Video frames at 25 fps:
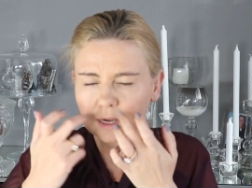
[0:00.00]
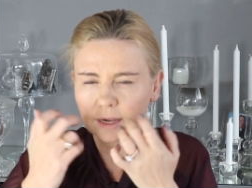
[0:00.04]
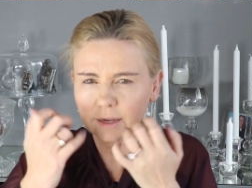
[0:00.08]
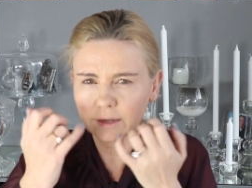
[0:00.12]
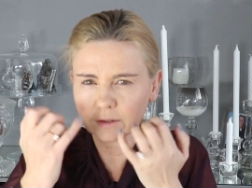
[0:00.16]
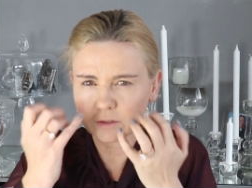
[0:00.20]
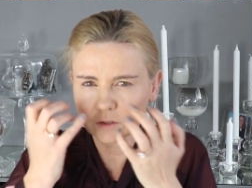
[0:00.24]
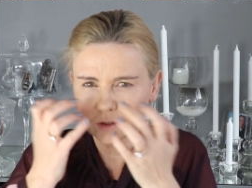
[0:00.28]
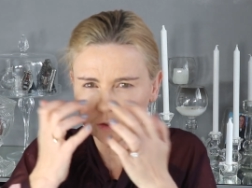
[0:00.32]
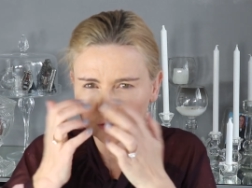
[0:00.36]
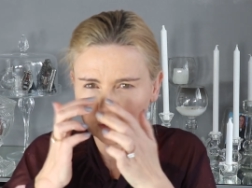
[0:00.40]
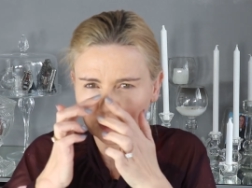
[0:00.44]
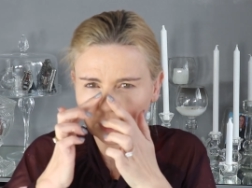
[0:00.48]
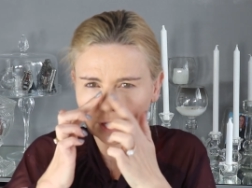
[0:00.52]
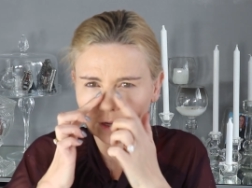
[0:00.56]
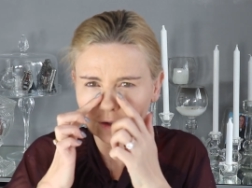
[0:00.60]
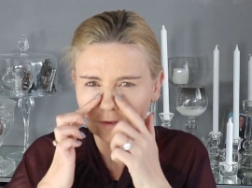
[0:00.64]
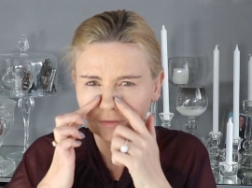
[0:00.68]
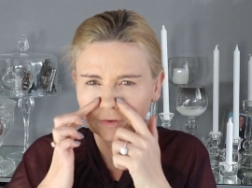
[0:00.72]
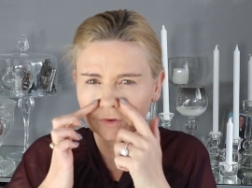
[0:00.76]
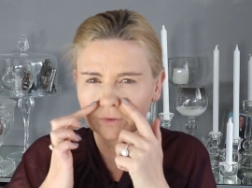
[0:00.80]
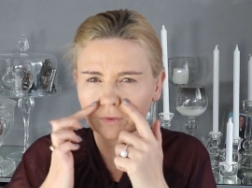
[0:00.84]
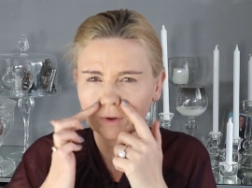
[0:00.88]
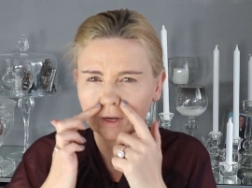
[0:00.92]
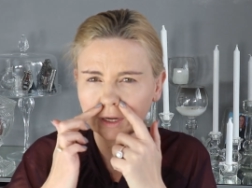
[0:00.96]
I do
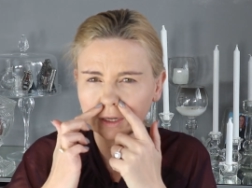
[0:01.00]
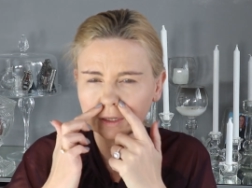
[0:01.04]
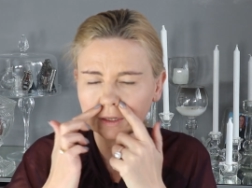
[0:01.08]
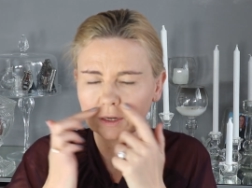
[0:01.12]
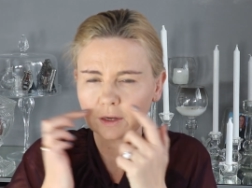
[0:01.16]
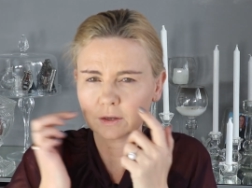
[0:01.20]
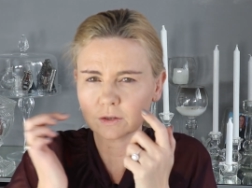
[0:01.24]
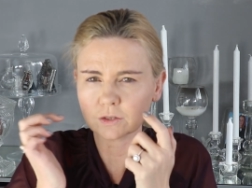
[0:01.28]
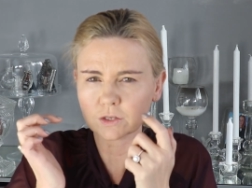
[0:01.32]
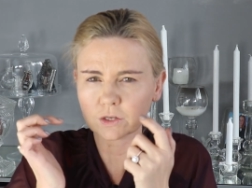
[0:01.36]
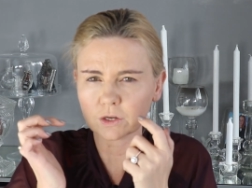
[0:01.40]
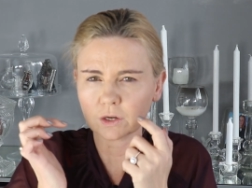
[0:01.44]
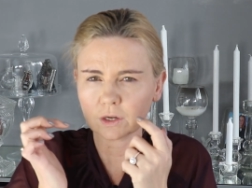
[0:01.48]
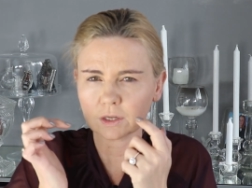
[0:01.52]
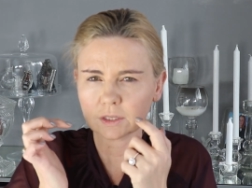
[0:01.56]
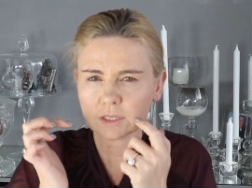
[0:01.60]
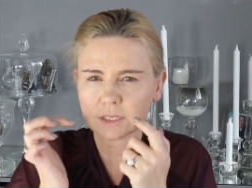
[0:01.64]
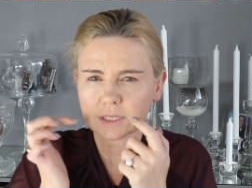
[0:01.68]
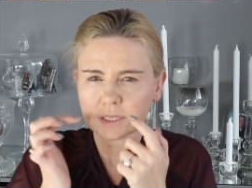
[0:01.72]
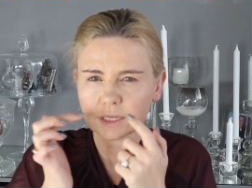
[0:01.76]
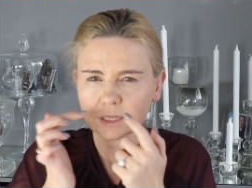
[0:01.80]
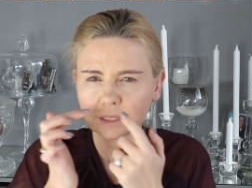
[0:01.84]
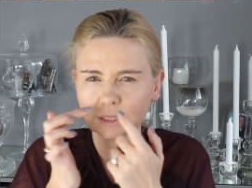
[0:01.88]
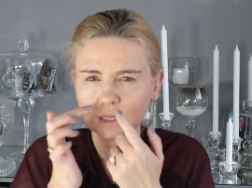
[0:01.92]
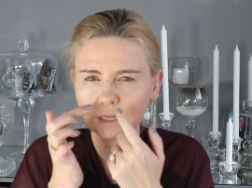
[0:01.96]
have a red nose
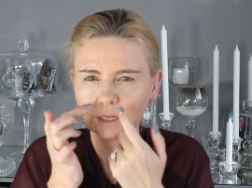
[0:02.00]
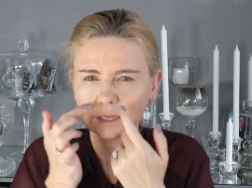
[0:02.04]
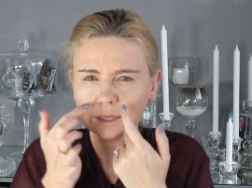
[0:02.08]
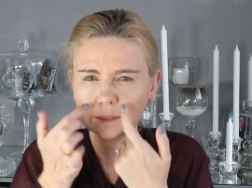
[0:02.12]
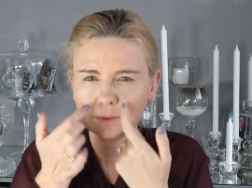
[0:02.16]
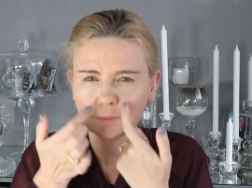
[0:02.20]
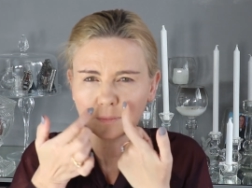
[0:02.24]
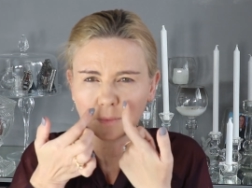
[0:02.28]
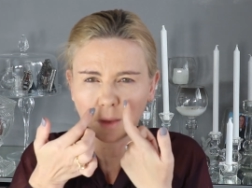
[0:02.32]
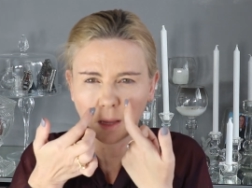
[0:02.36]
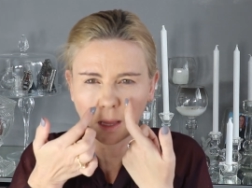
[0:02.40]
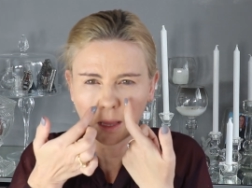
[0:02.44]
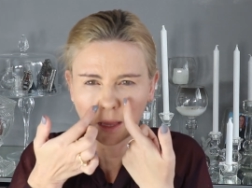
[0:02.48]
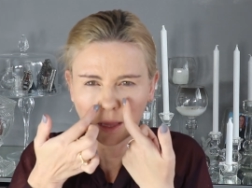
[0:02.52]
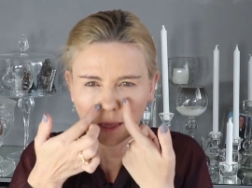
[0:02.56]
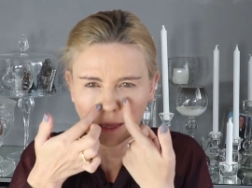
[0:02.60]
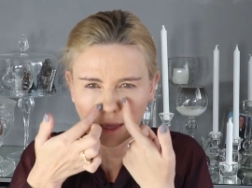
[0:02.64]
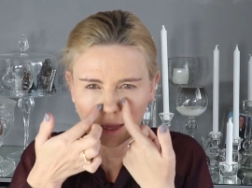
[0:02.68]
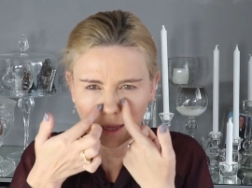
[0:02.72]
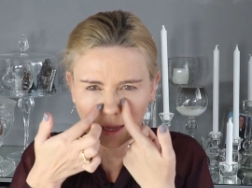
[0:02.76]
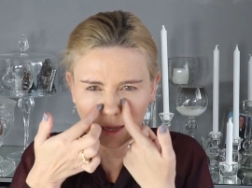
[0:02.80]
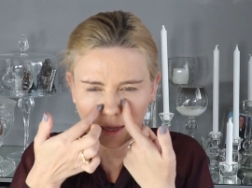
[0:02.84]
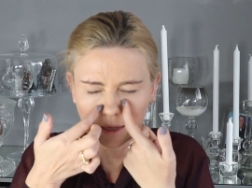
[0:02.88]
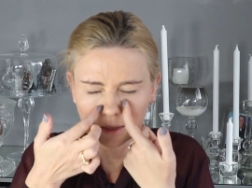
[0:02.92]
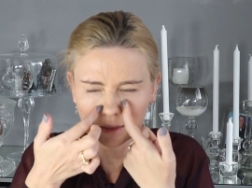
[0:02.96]
constantly,
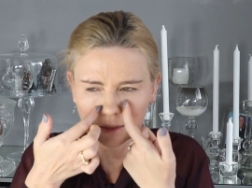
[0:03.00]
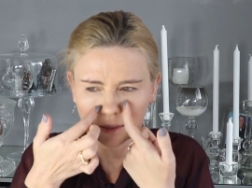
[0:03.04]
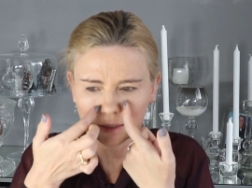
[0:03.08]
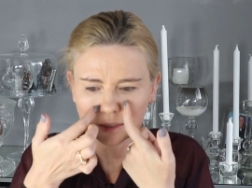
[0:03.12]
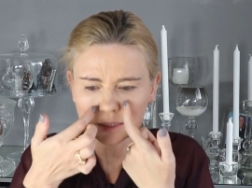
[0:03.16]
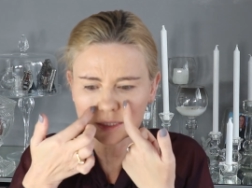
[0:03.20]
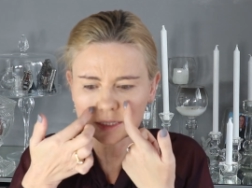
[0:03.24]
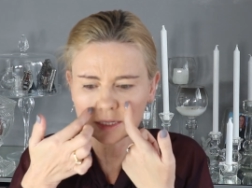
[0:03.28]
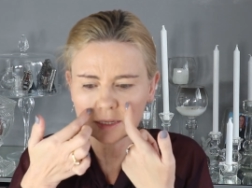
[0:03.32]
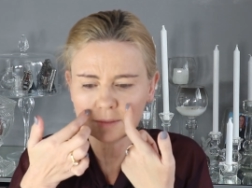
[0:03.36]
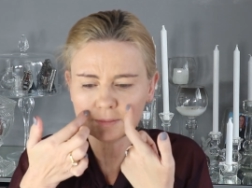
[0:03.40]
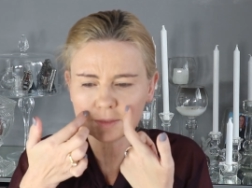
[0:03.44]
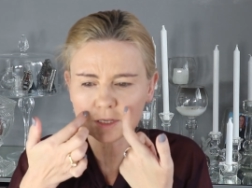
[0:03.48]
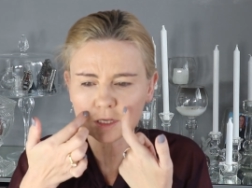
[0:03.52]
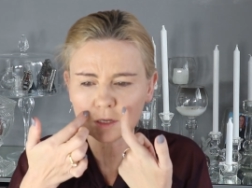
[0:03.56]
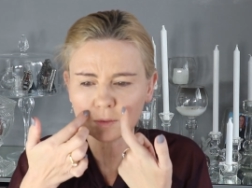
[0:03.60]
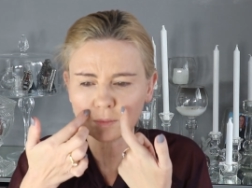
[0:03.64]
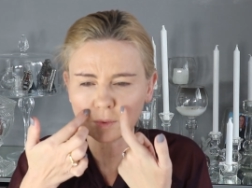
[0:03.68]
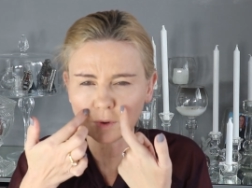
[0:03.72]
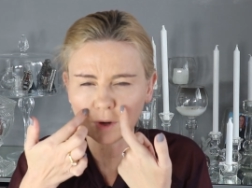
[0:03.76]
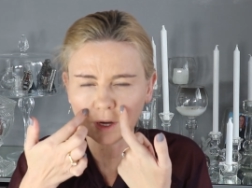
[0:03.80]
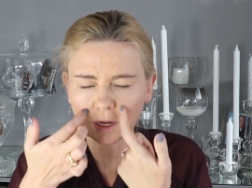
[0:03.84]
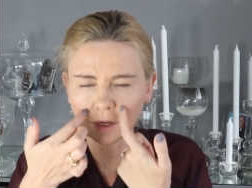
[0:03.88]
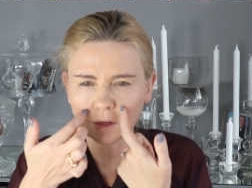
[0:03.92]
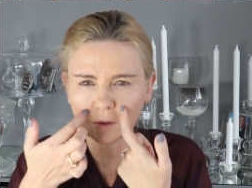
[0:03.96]
and it seems to
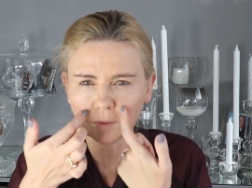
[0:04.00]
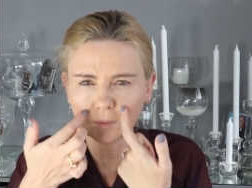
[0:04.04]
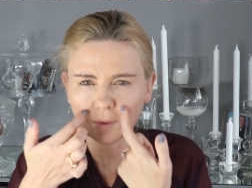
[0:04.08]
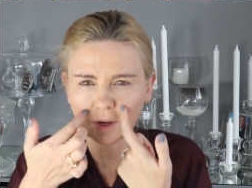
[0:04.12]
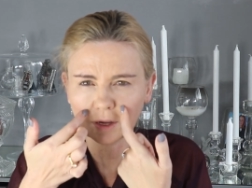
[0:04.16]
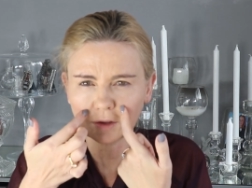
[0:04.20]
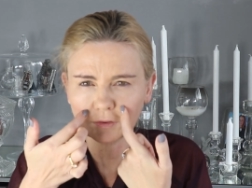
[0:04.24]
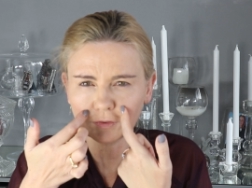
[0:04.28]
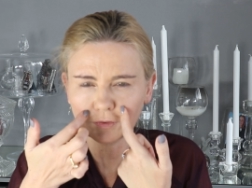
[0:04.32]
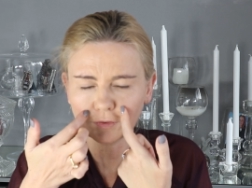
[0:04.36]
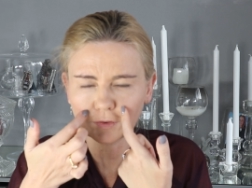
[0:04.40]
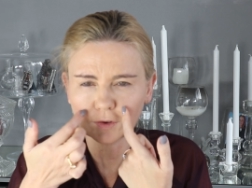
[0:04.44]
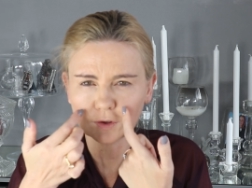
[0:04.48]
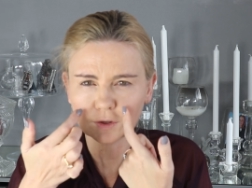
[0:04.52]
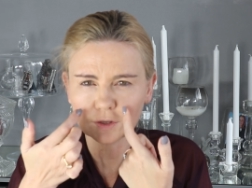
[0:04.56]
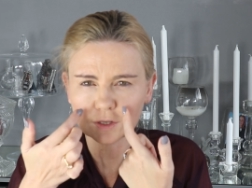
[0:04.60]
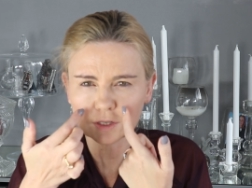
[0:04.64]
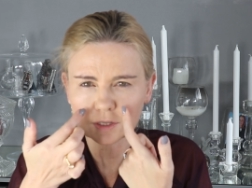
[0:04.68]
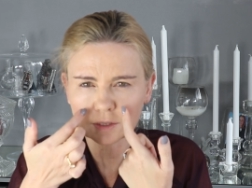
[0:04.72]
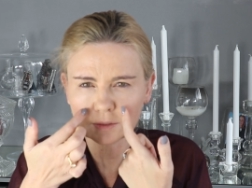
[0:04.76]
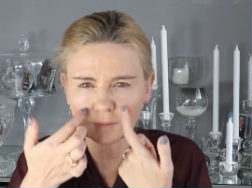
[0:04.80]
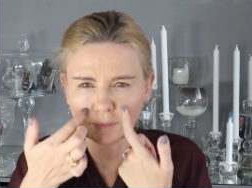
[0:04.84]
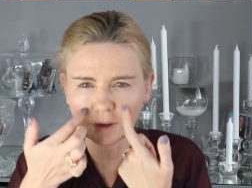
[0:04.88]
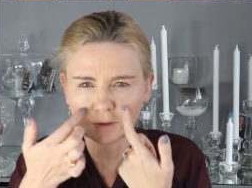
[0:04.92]
break away first.